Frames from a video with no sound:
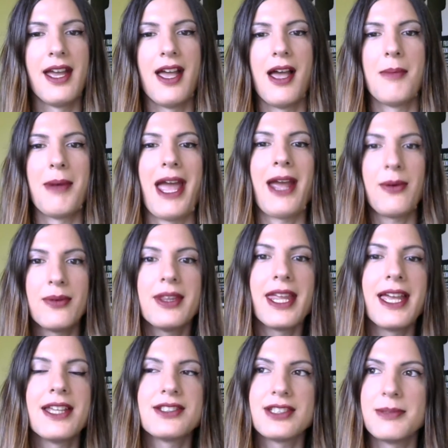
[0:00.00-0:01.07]
out
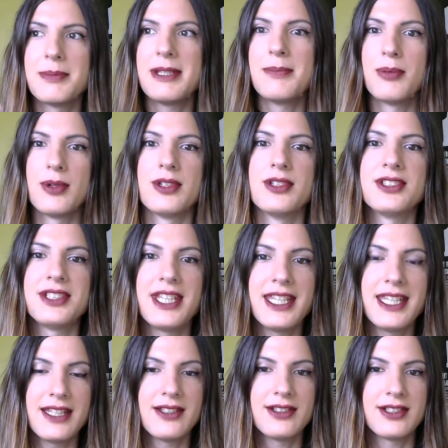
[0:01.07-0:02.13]
there, so that people can
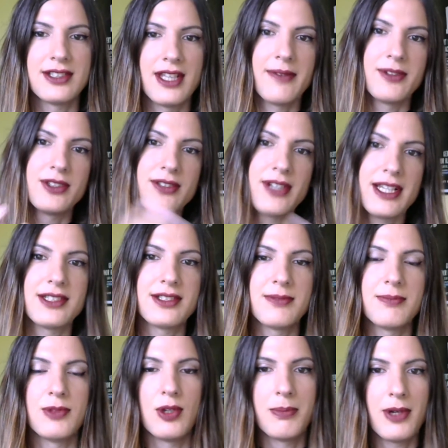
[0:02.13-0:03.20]
see it, so that other trans
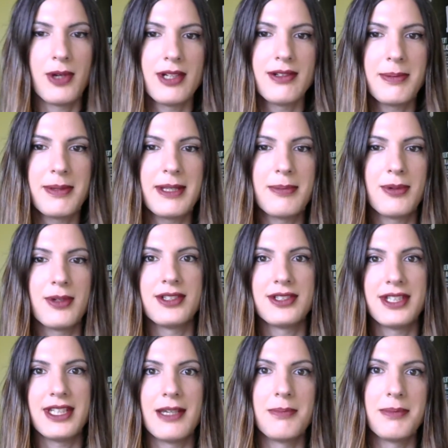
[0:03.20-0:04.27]
and non-binary people can
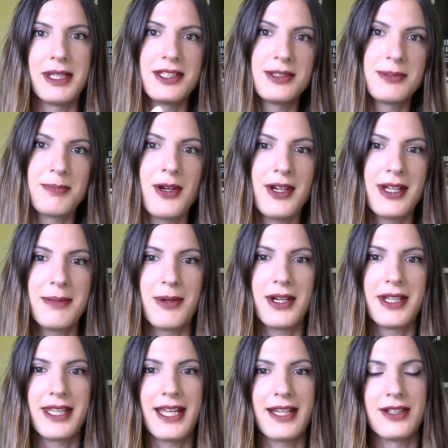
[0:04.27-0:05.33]
see it and be inspired by
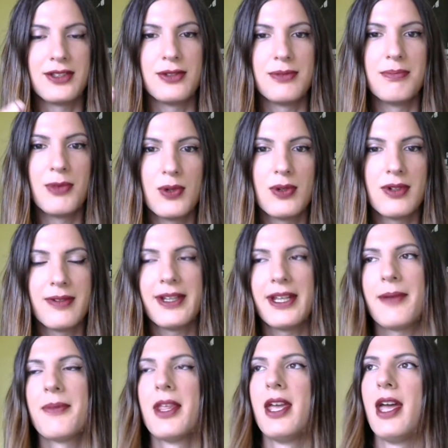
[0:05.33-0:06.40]
that and do more of
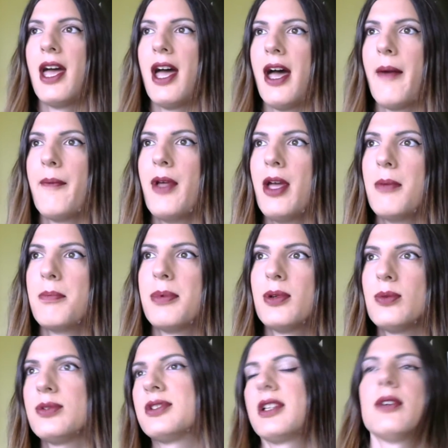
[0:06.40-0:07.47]
it, but
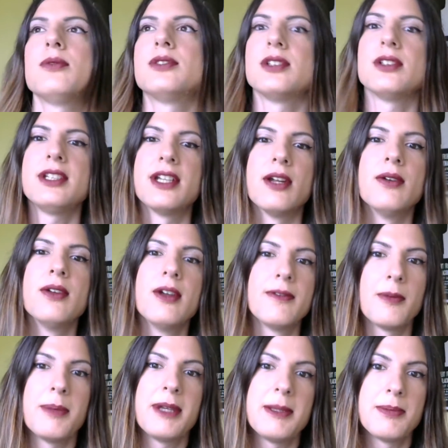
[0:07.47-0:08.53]
also to,
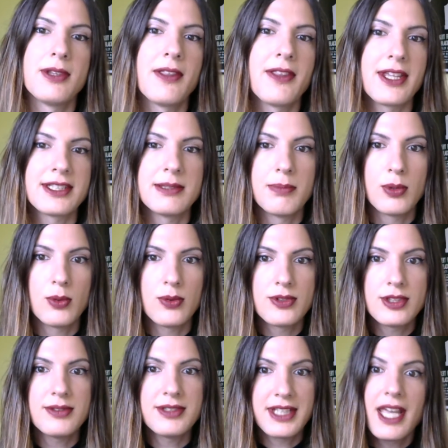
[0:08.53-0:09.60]
for people that that's important
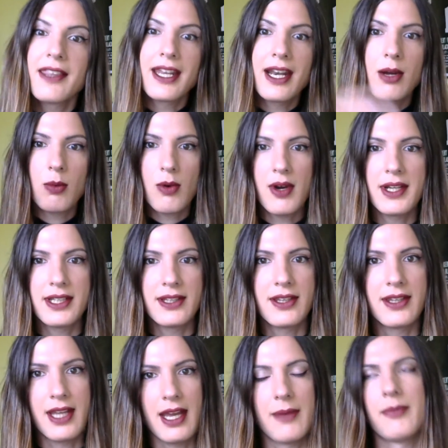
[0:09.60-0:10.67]
to get that out wider than
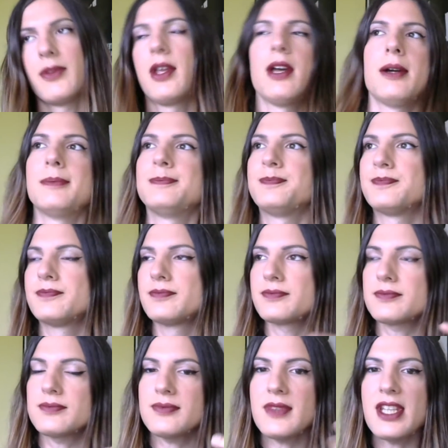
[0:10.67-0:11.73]
that.
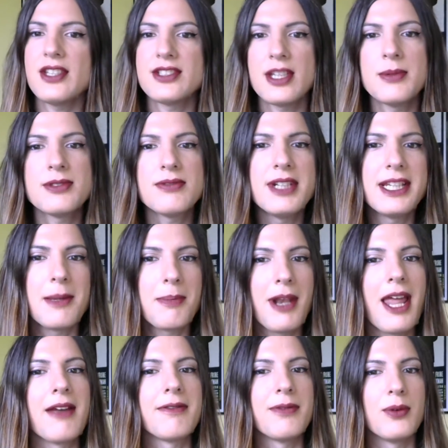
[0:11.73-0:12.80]
So it's really a
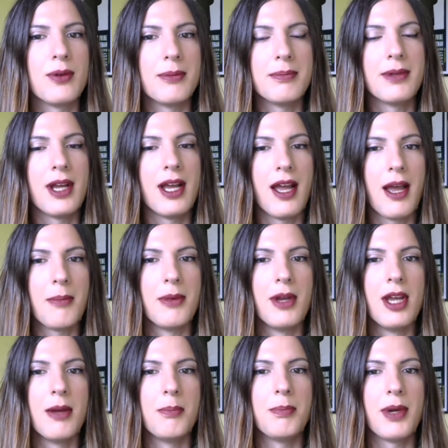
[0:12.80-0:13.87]
platform,
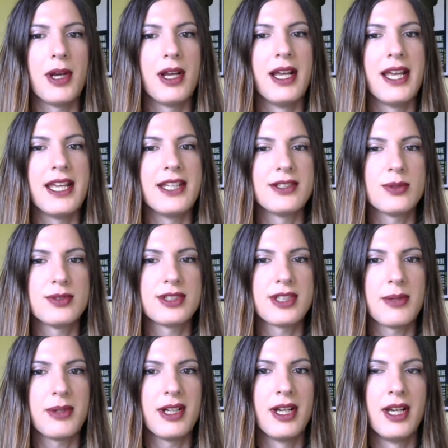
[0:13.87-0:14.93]
but it's
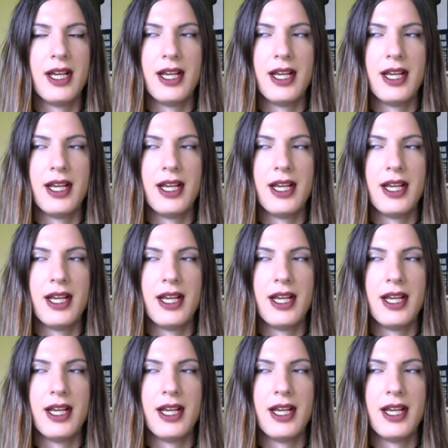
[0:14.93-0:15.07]
also